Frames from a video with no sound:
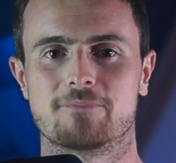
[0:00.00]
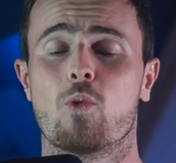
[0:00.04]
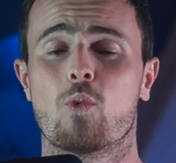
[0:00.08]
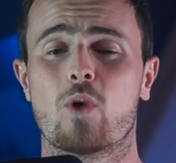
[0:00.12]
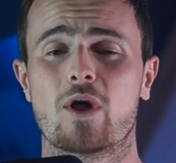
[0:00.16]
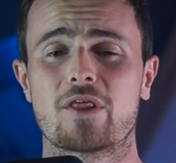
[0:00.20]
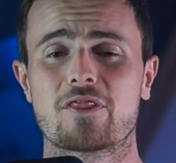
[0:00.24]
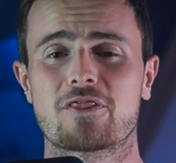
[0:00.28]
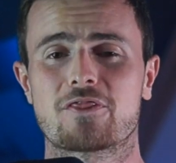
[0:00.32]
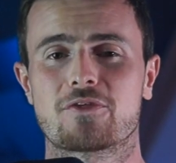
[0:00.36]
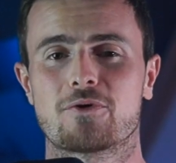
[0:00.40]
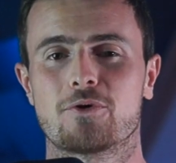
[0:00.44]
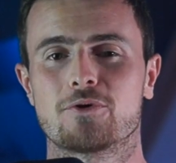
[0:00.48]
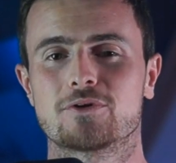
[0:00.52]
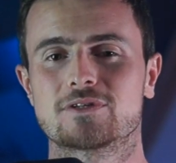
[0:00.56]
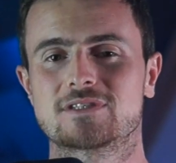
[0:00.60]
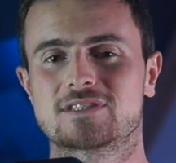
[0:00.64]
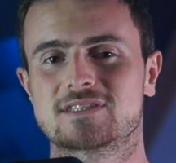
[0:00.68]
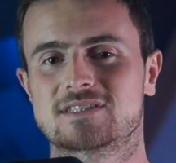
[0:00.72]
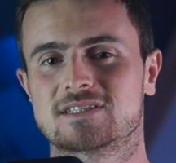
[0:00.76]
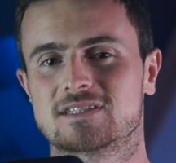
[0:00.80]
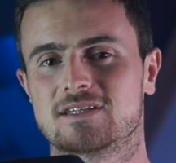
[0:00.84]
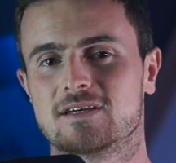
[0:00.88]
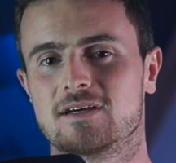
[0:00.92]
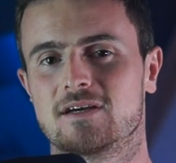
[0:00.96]
One
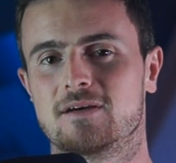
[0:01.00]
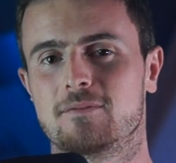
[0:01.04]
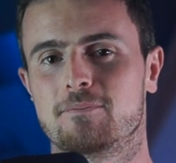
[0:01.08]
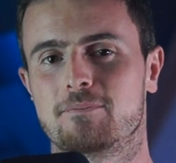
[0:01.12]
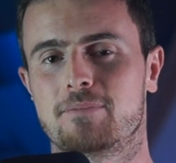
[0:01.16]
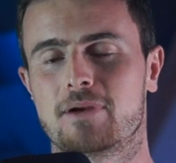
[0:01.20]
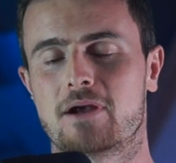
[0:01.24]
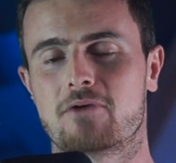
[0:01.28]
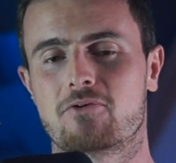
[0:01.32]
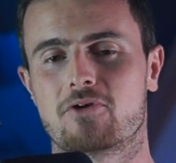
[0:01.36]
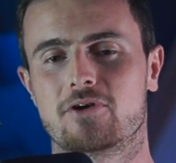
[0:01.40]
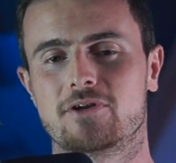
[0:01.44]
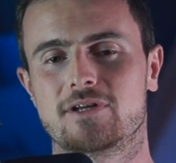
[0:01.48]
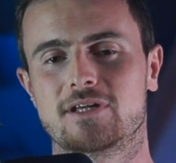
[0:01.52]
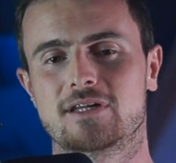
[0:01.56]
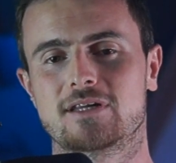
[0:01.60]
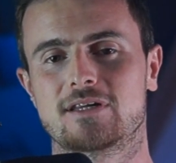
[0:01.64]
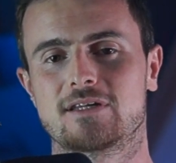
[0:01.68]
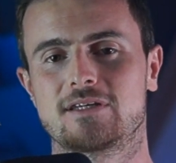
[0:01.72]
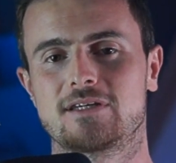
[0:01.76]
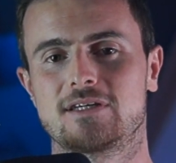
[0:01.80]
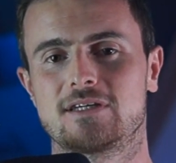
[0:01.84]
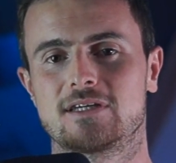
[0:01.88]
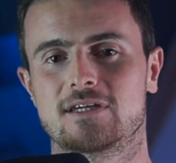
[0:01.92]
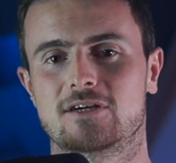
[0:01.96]
thought
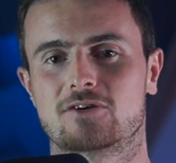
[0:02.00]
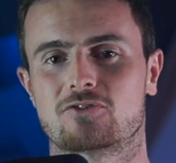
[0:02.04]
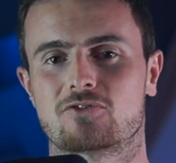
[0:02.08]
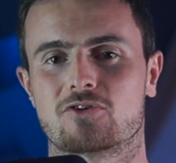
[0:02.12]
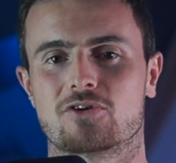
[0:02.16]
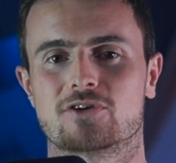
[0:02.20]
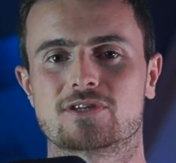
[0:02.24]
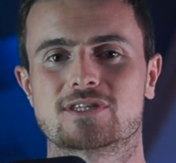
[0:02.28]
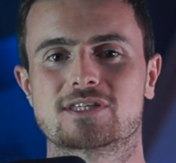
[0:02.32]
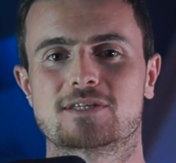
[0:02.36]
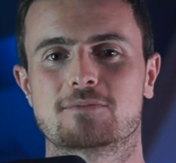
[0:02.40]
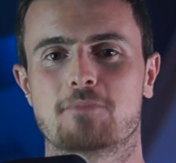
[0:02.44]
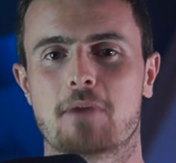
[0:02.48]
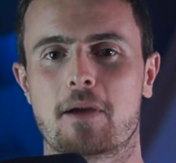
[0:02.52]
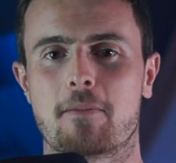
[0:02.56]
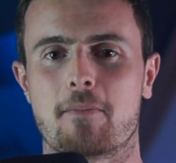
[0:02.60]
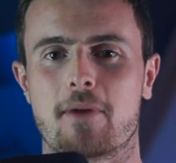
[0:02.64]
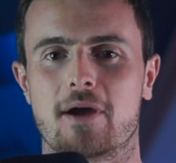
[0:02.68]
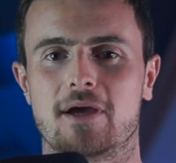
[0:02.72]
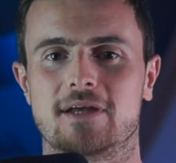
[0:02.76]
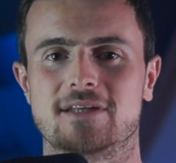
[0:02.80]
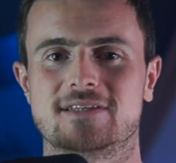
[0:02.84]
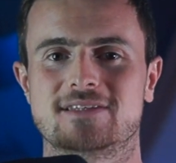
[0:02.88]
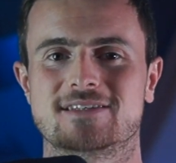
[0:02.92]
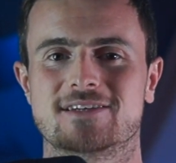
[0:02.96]
periodically crossed my
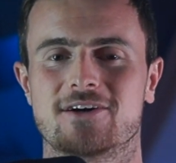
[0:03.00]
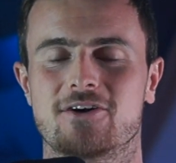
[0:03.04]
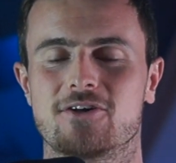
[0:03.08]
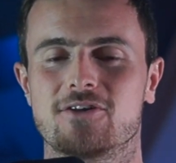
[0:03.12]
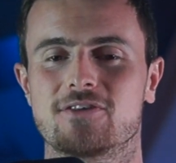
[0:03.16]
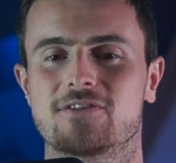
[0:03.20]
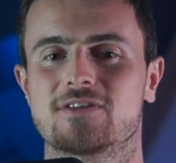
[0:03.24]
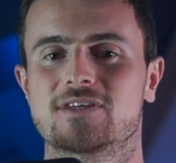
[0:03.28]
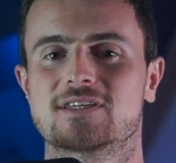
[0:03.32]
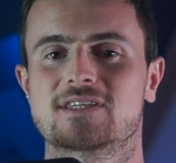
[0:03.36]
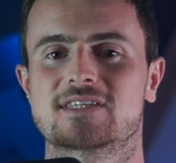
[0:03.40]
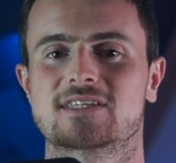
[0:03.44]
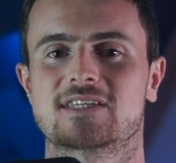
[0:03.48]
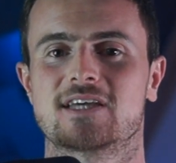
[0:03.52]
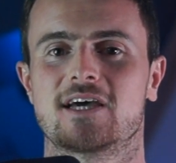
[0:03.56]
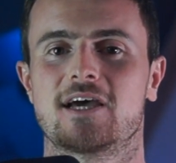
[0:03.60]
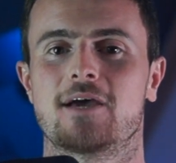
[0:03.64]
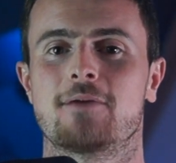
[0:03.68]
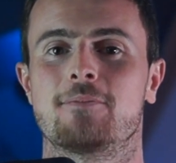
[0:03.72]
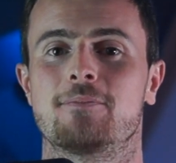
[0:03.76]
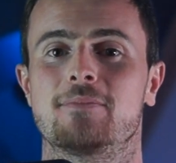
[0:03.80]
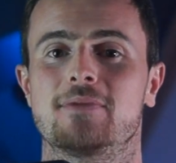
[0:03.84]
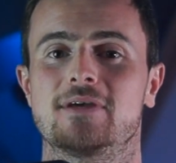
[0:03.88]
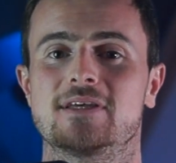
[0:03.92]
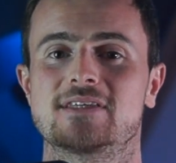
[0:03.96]
mind all this
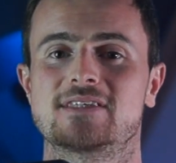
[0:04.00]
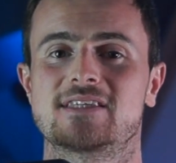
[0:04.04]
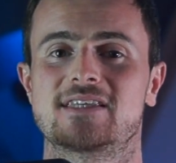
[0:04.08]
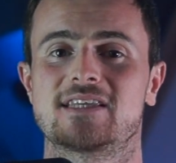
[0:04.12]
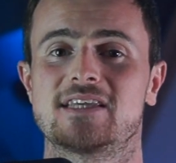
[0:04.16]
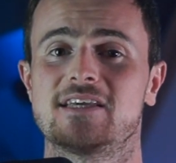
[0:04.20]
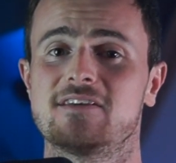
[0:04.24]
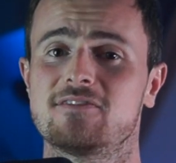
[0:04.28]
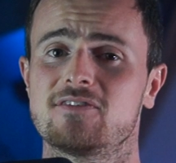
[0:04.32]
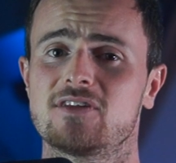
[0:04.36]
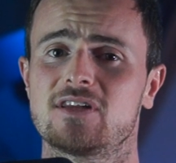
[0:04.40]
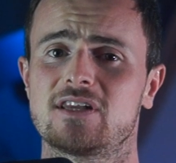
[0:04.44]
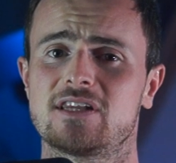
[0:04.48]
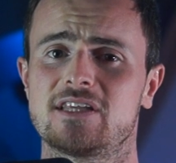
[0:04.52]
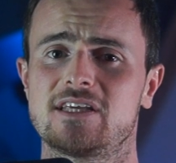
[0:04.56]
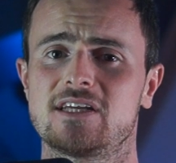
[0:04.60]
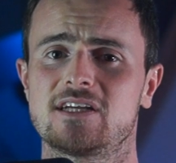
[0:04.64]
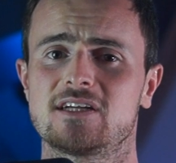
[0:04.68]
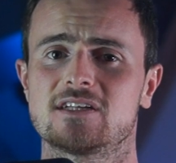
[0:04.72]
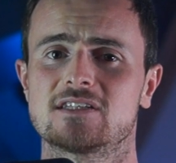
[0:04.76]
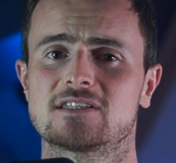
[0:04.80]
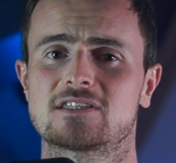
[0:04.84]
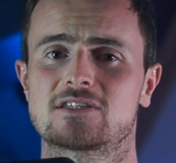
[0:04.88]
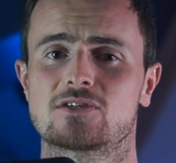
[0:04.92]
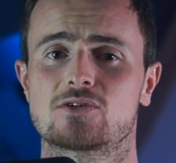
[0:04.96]
time. Is it even
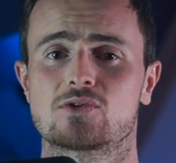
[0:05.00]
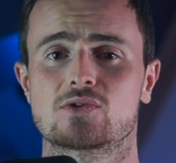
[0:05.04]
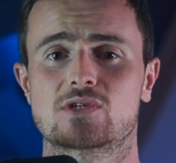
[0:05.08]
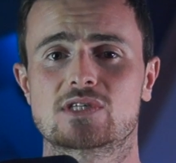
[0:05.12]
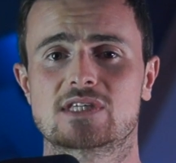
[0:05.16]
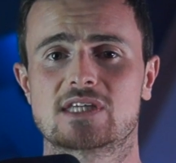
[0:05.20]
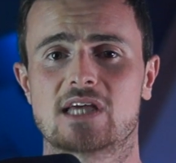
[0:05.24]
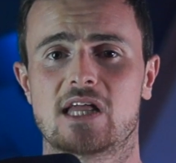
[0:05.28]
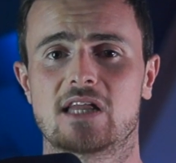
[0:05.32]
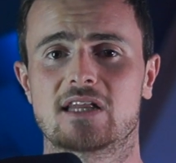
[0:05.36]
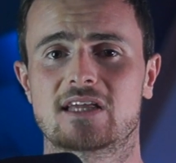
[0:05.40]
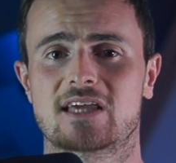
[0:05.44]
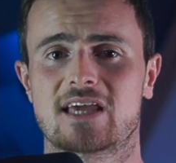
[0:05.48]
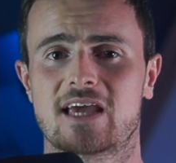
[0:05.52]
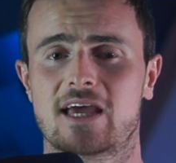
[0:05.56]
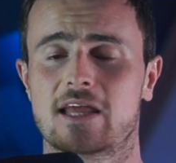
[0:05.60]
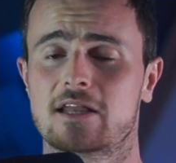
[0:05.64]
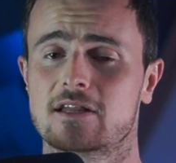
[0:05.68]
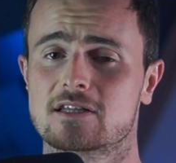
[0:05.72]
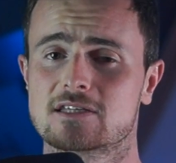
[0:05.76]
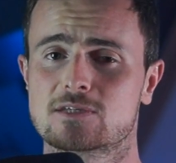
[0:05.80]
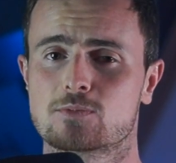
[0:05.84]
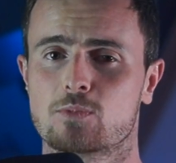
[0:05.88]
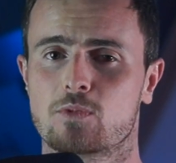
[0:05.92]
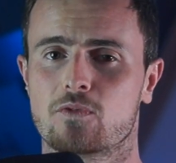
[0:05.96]
legal to sell
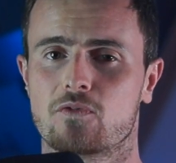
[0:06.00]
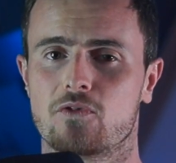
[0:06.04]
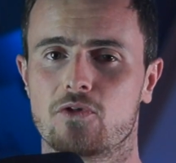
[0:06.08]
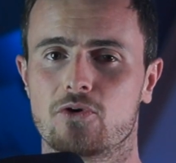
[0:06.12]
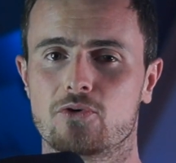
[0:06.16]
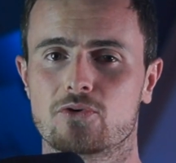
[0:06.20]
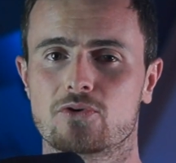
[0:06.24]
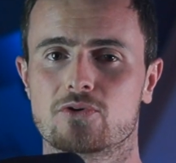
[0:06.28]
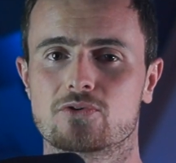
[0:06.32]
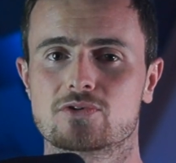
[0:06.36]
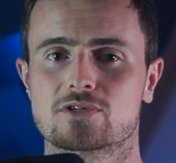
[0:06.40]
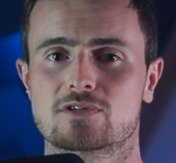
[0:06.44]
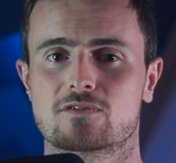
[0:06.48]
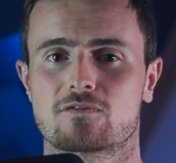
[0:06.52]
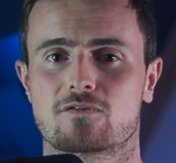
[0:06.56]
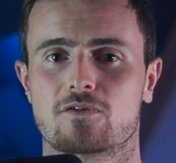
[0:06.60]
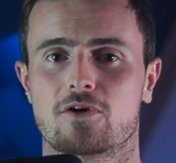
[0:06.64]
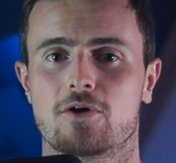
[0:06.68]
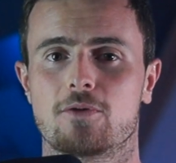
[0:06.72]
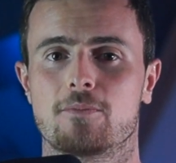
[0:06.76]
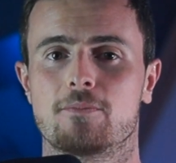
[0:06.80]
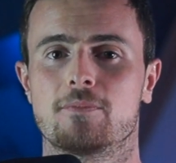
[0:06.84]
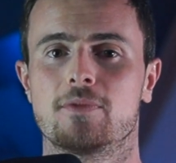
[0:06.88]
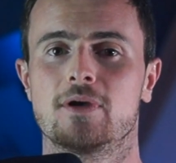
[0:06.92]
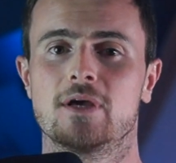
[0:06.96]
candles with logos
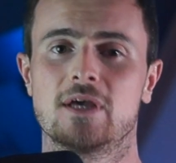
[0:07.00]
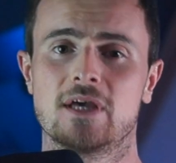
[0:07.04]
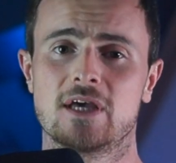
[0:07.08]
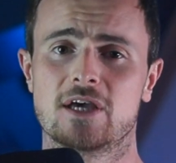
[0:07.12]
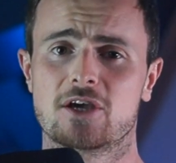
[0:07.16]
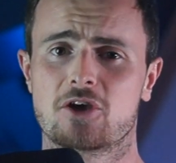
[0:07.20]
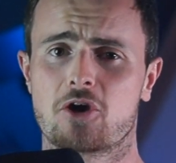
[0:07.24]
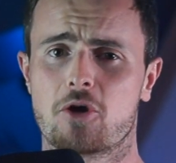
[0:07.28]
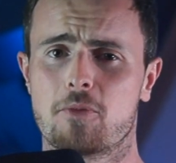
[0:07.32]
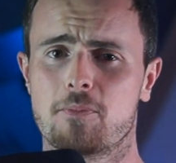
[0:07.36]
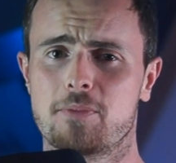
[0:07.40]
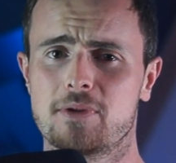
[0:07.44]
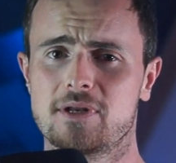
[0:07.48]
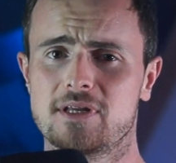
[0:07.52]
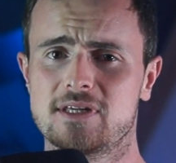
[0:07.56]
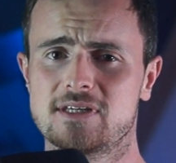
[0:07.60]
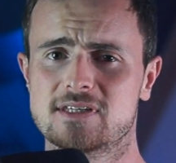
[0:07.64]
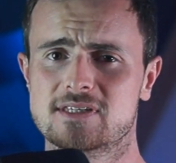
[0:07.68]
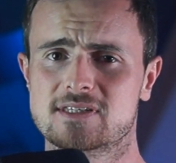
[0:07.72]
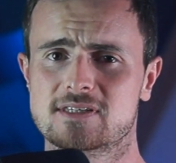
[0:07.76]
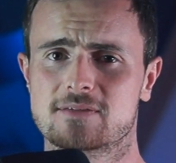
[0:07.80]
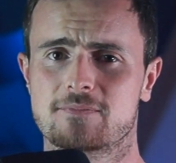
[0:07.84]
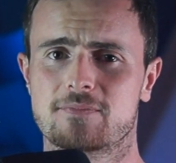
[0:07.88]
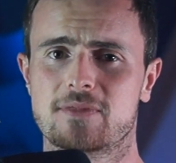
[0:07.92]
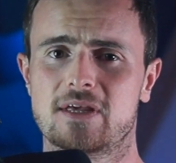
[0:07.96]
from
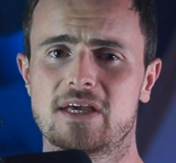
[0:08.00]
companies?